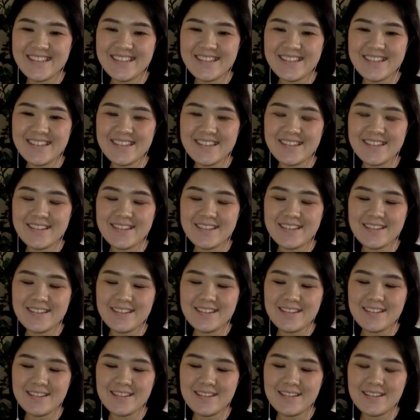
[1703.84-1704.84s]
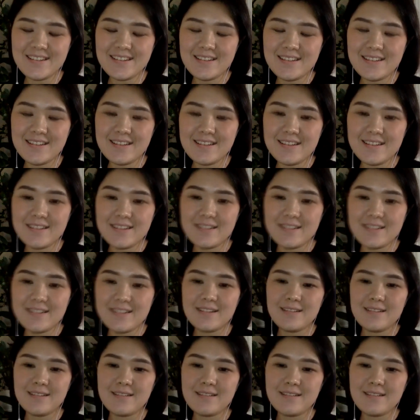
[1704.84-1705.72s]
[no speech]